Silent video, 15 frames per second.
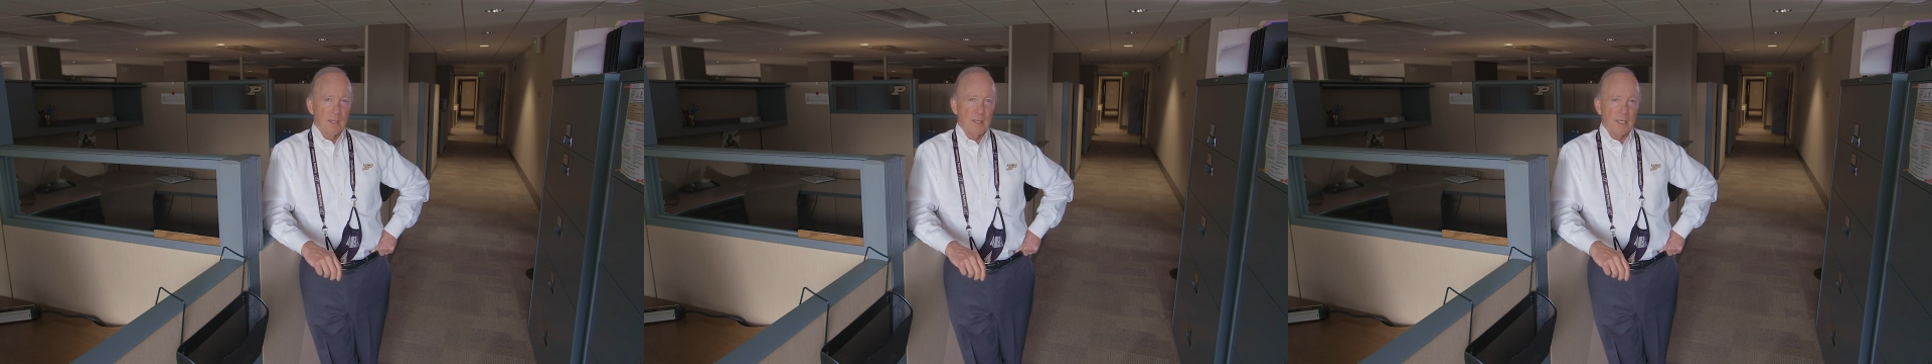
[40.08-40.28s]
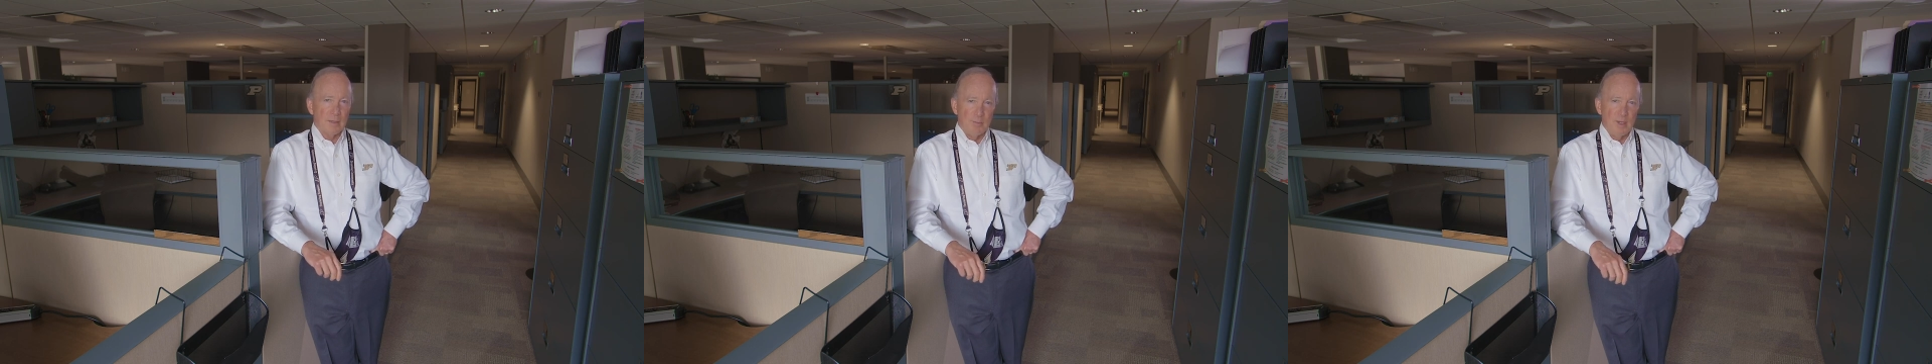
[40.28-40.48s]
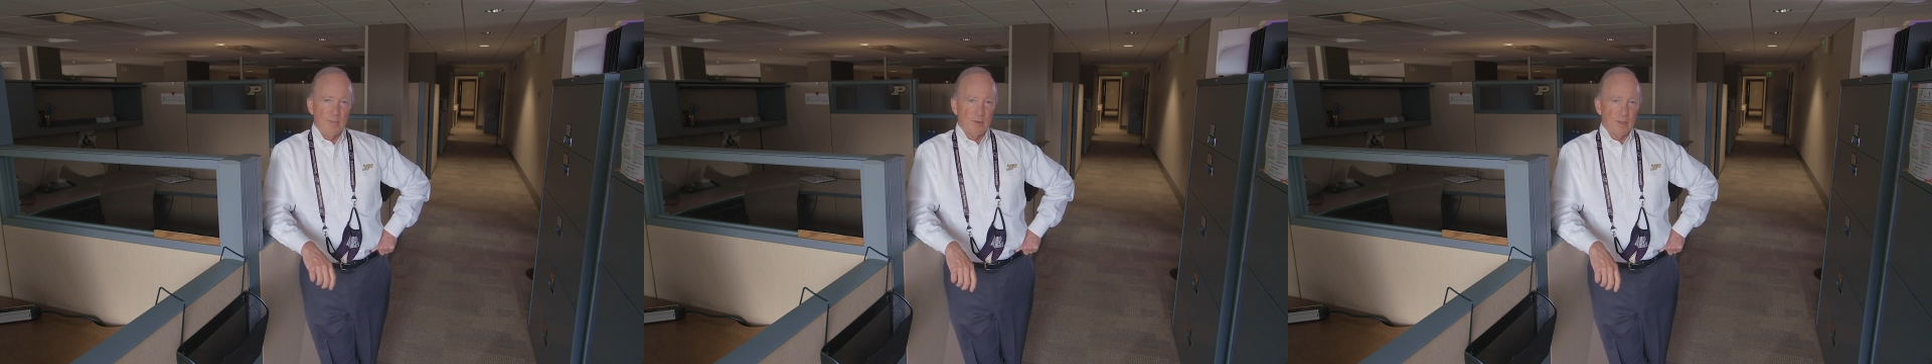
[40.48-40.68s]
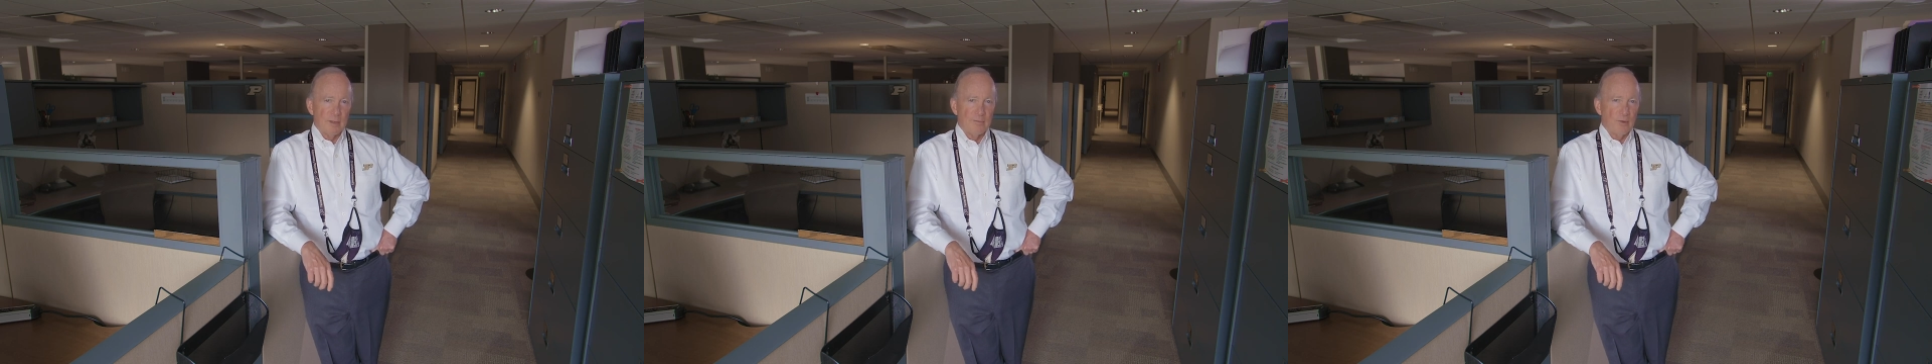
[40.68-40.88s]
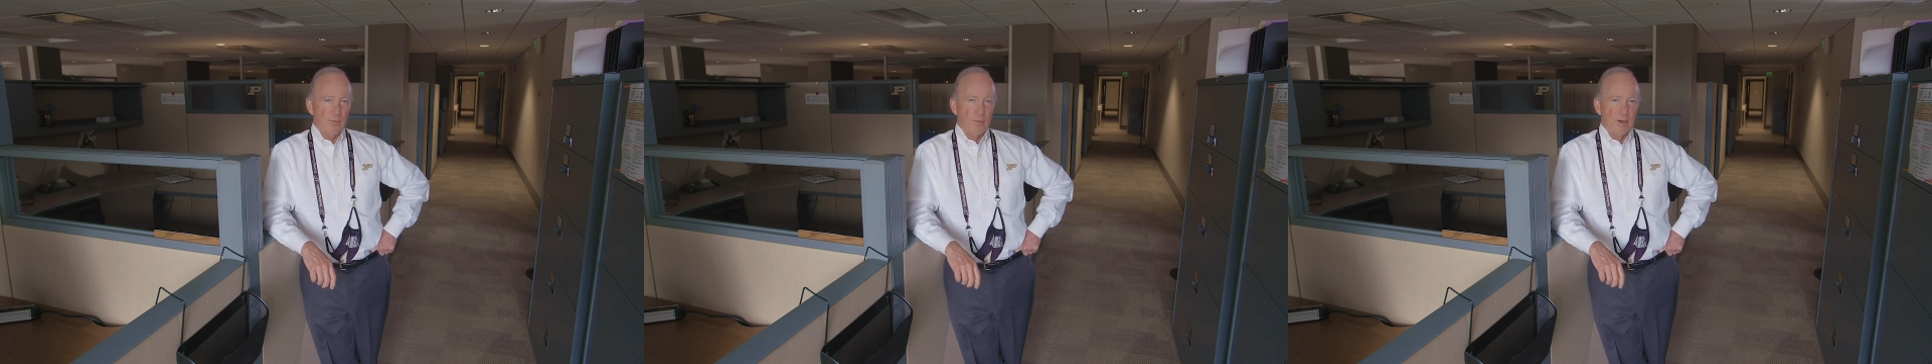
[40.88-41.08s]
Like people
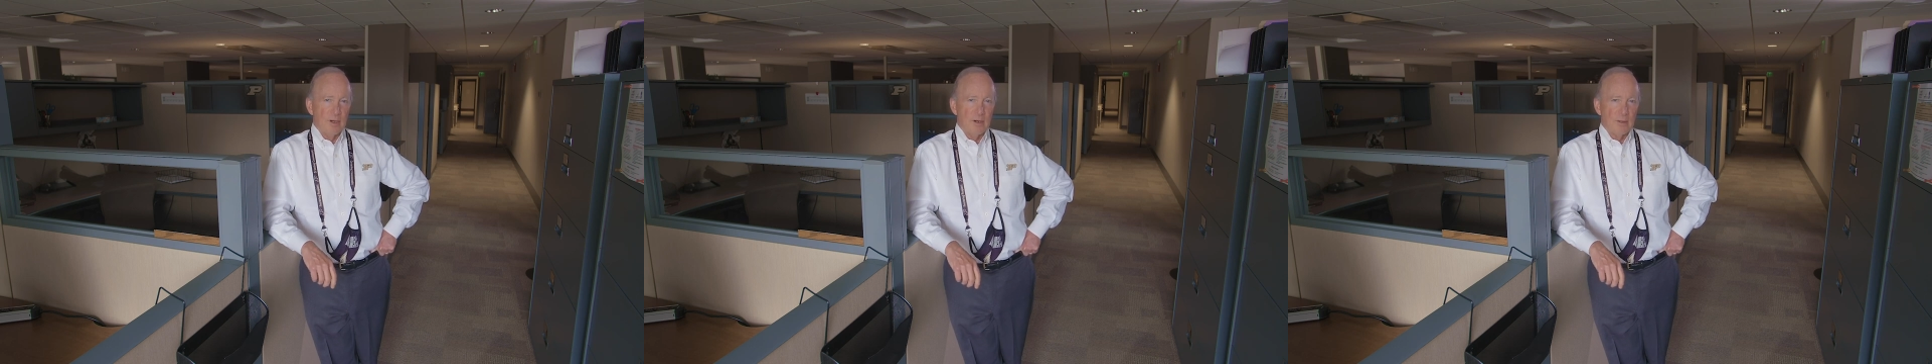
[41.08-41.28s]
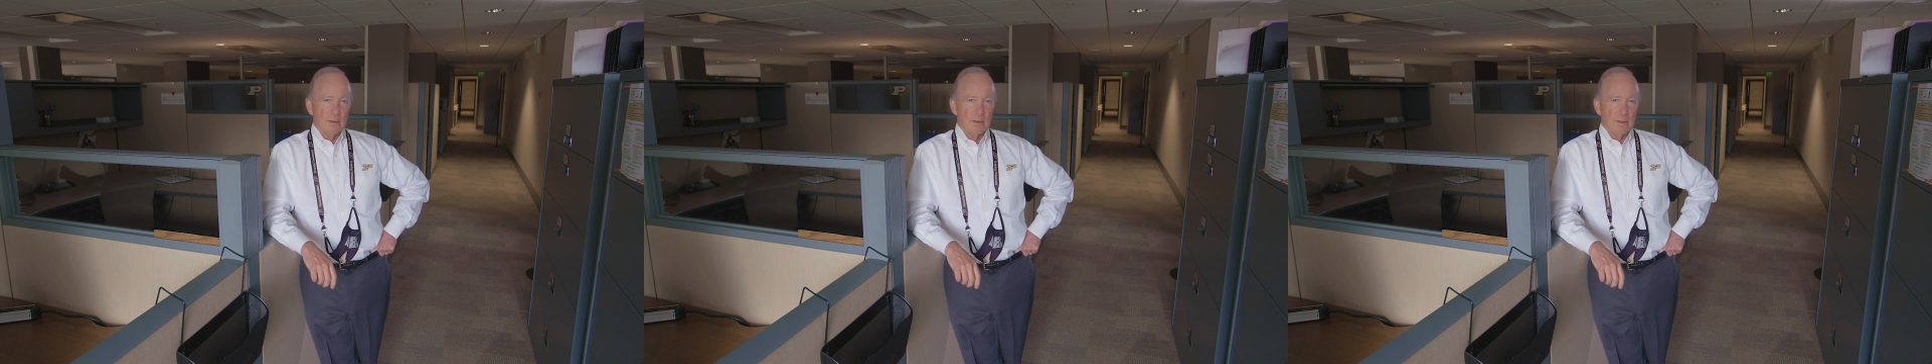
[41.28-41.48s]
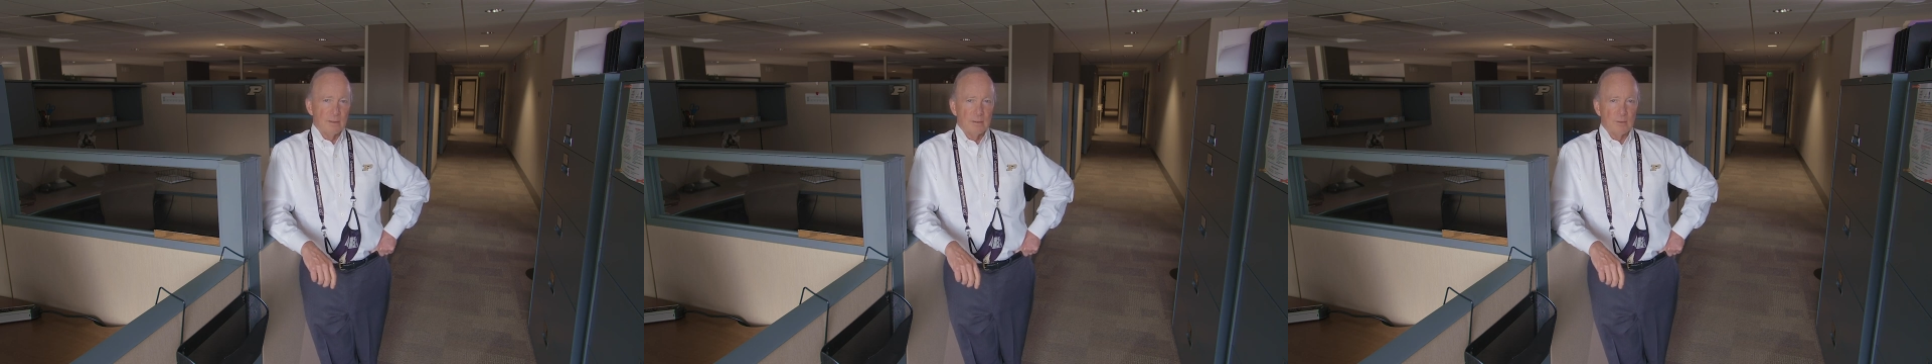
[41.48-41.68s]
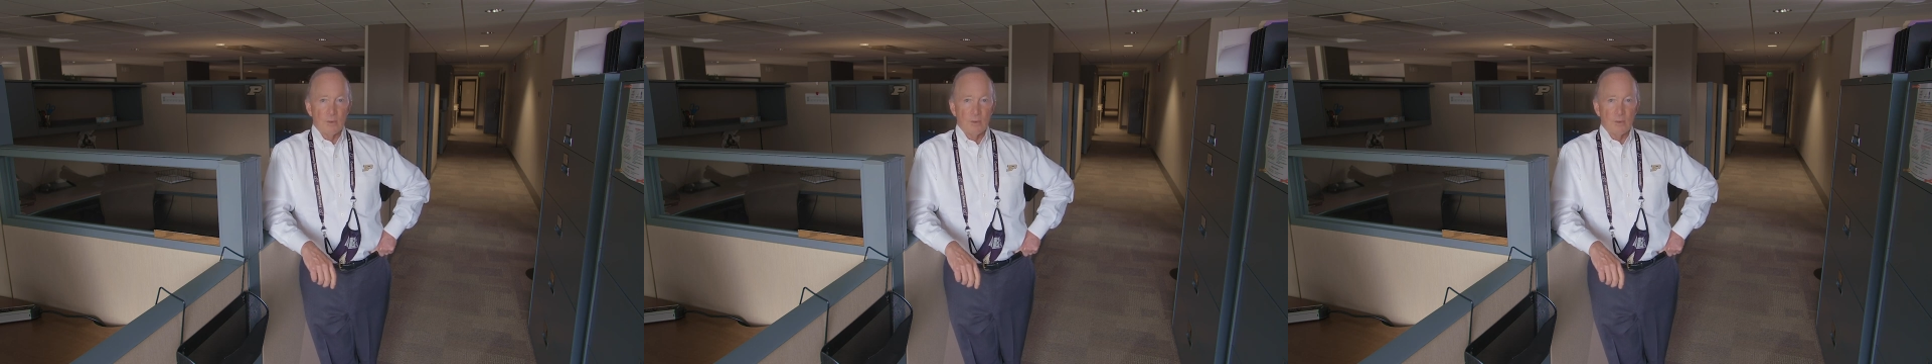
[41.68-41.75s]
everywhere and